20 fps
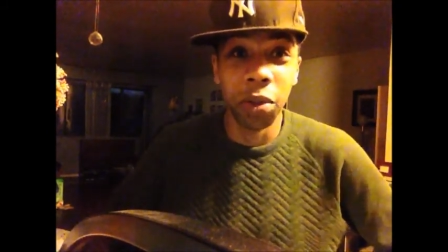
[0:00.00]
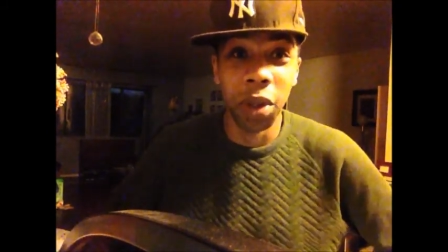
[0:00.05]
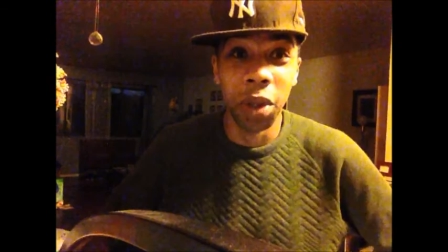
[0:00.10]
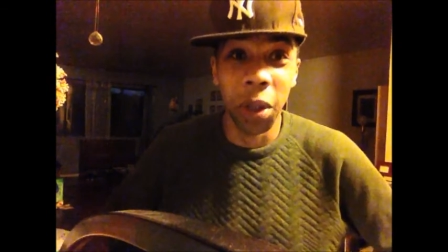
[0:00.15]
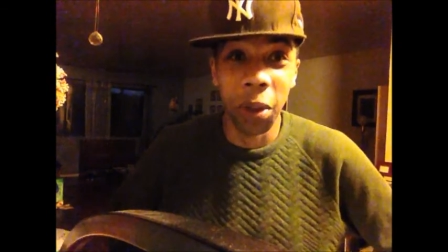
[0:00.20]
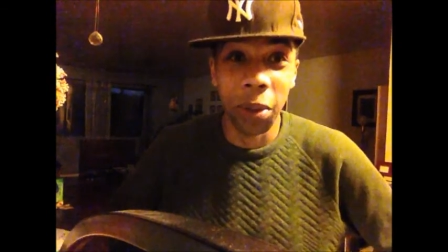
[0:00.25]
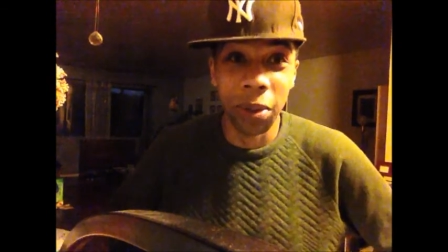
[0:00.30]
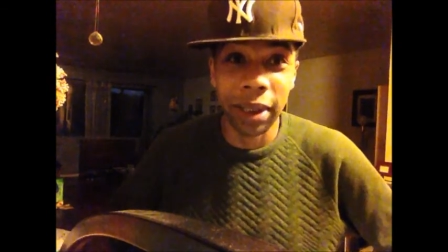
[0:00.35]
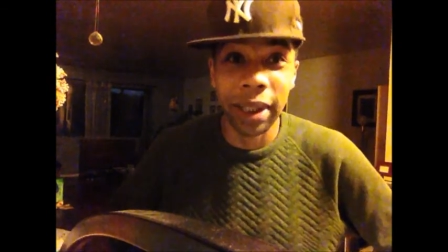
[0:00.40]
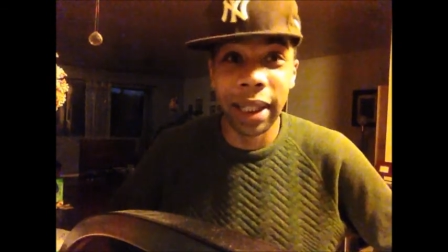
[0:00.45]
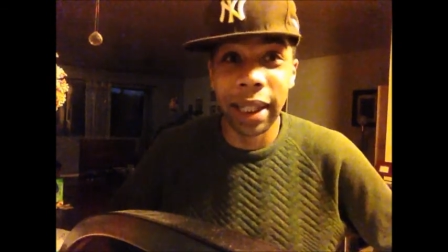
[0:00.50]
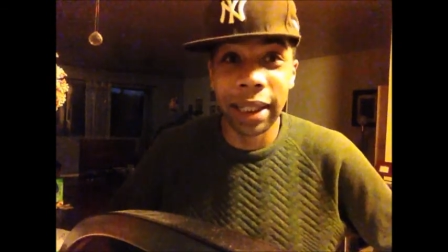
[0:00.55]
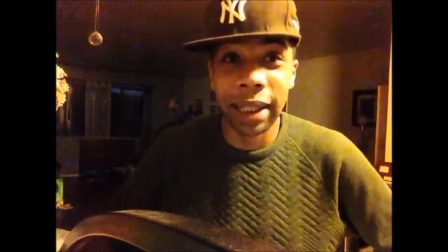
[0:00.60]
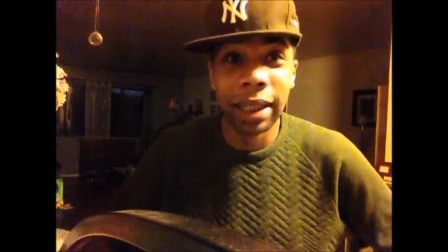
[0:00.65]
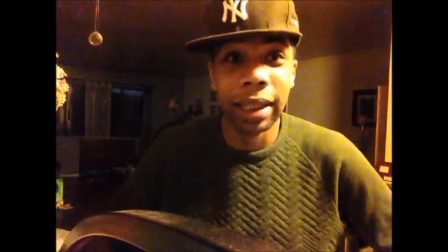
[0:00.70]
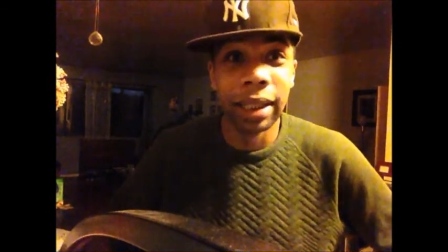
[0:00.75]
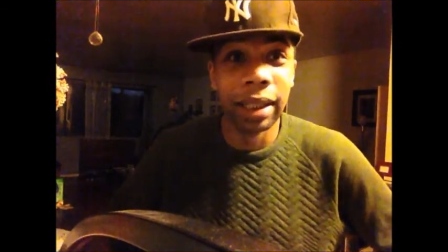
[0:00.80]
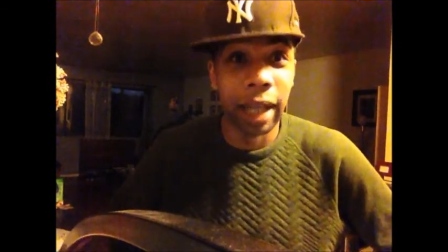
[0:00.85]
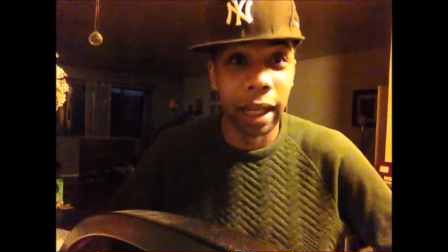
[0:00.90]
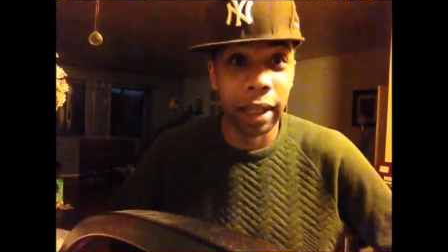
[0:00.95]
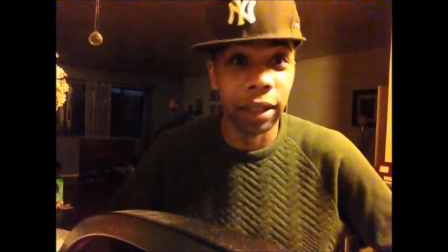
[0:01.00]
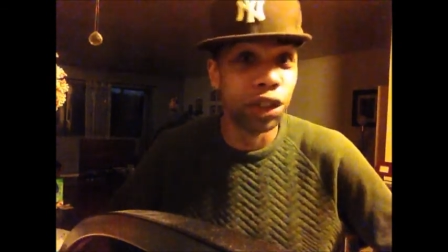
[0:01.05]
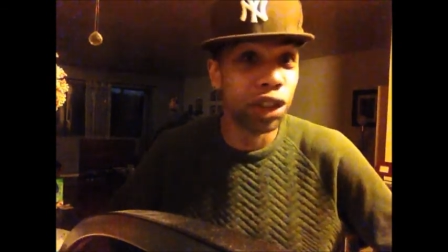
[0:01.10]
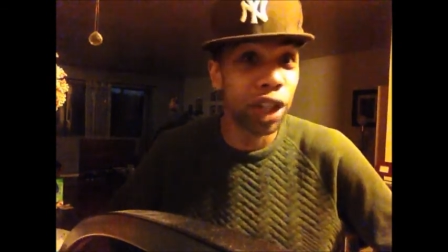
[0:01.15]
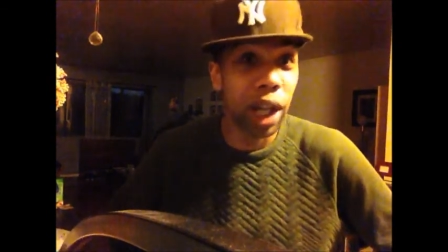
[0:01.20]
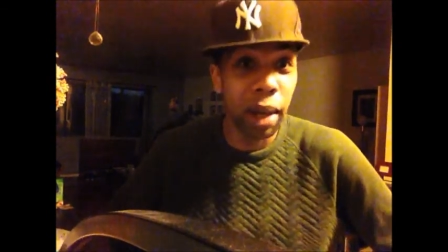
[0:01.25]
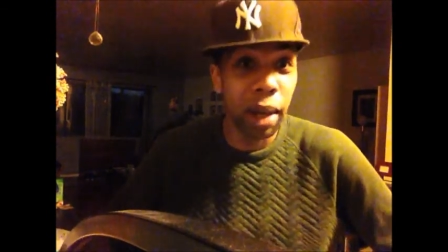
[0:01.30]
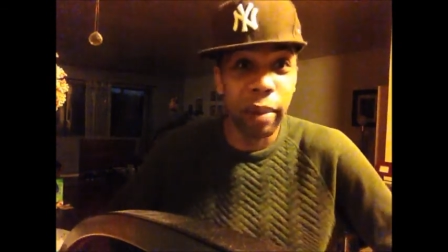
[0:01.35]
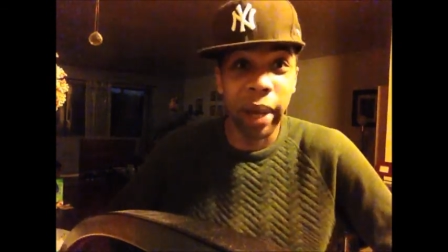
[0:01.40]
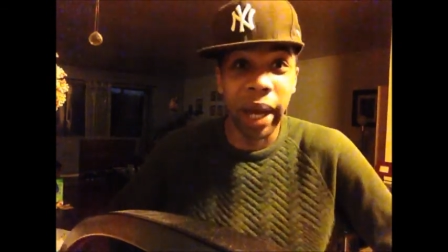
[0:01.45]
who knows that he got his
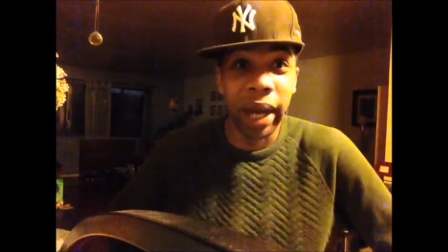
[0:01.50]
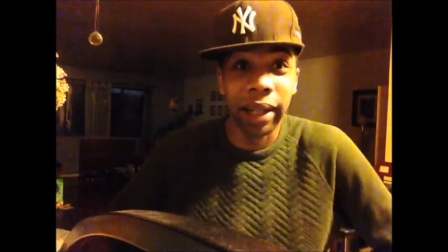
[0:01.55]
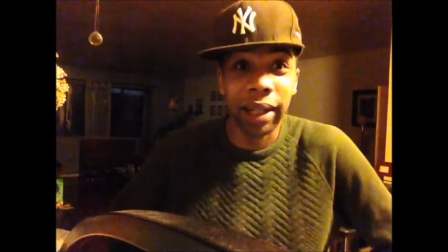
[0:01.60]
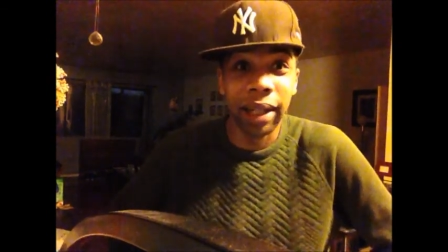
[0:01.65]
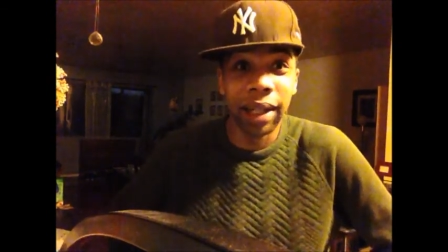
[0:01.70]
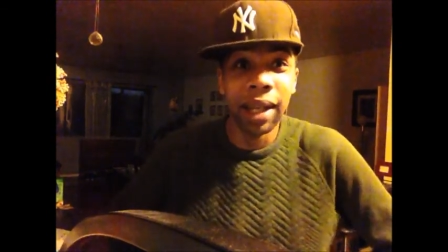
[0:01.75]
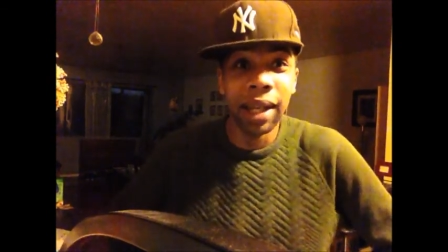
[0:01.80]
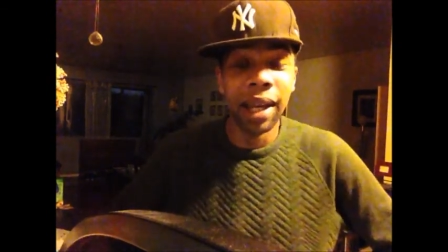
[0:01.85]
job back.